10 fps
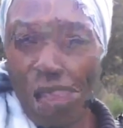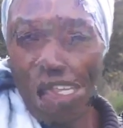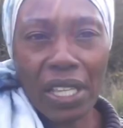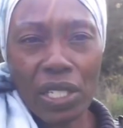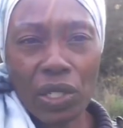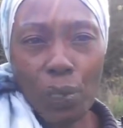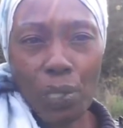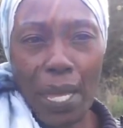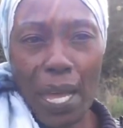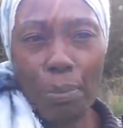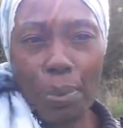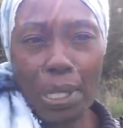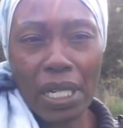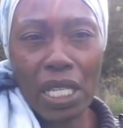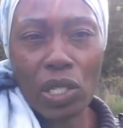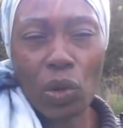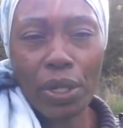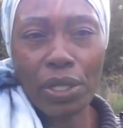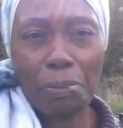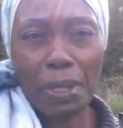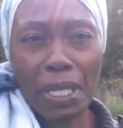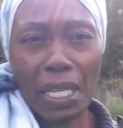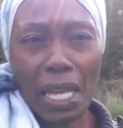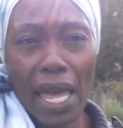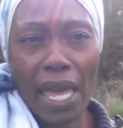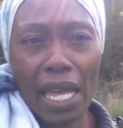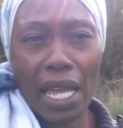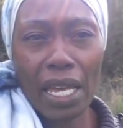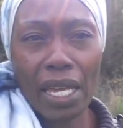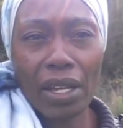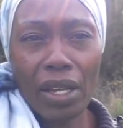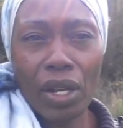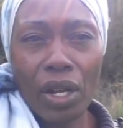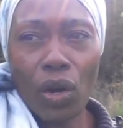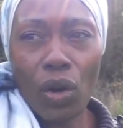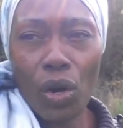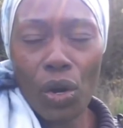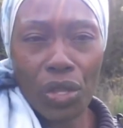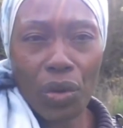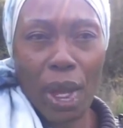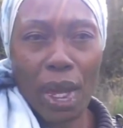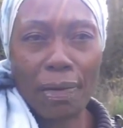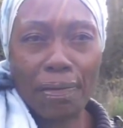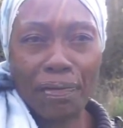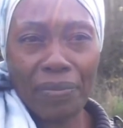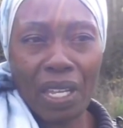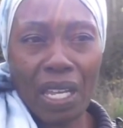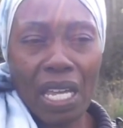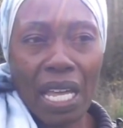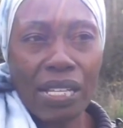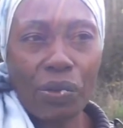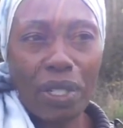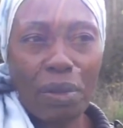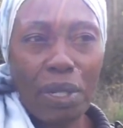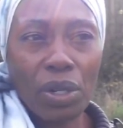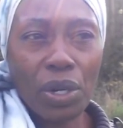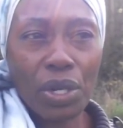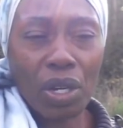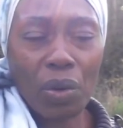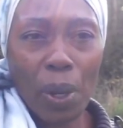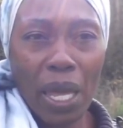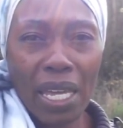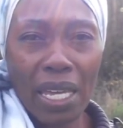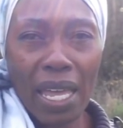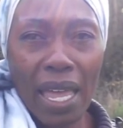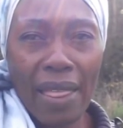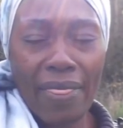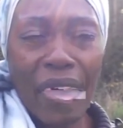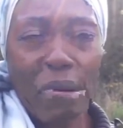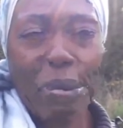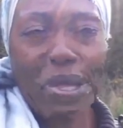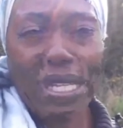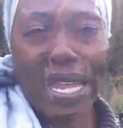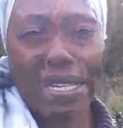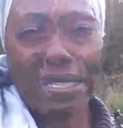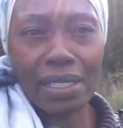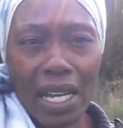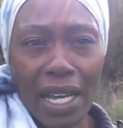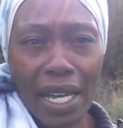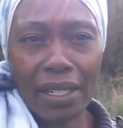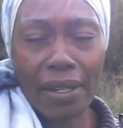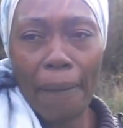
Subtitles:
thing that's going to happen is going to be a earthquake. It's going to be an earthquake, and that will be the last sign.